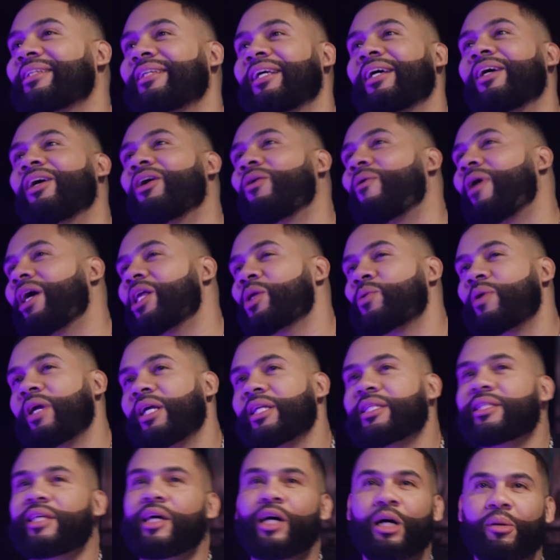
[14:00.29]
damn, why you ain't
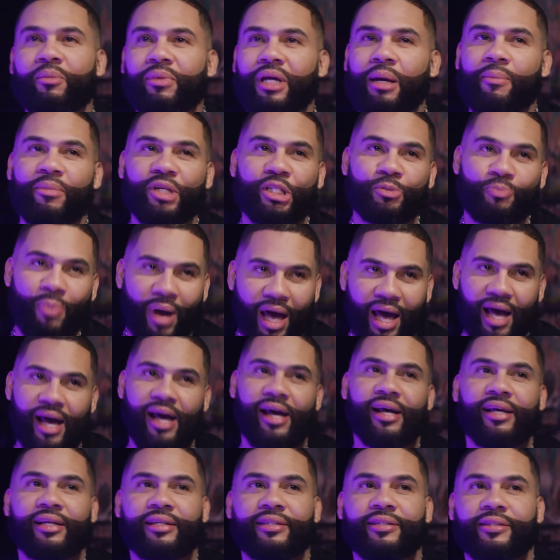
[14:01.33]
tell me I'm a
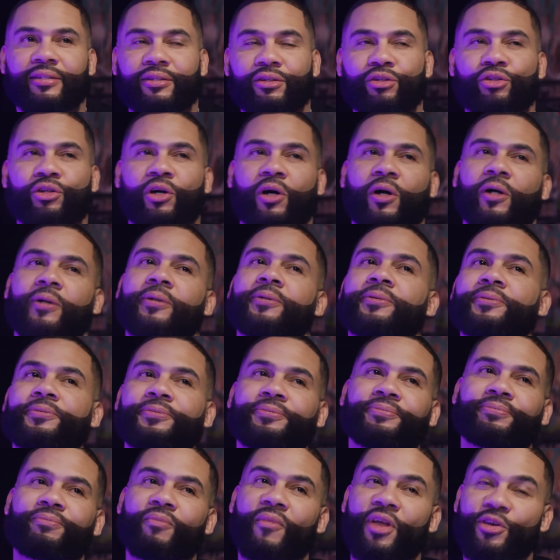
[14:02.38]
spaz?
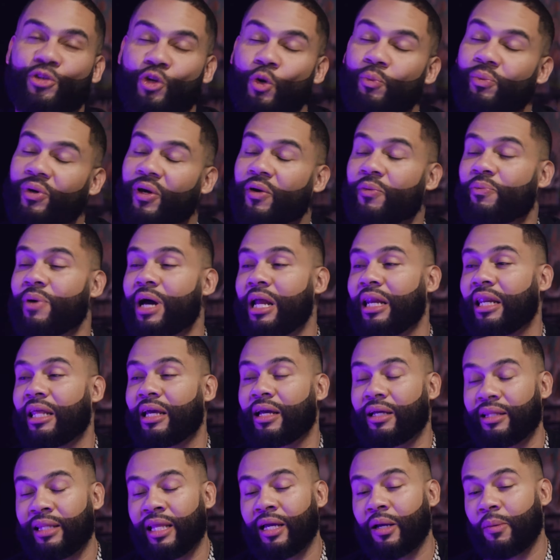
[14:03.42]
It's gonna be probably
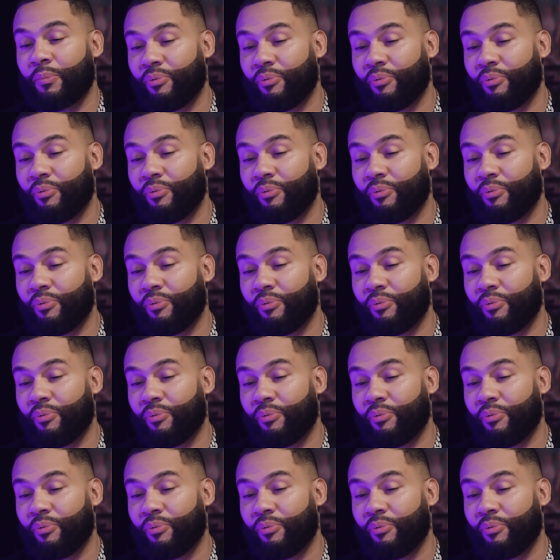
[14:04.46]
like a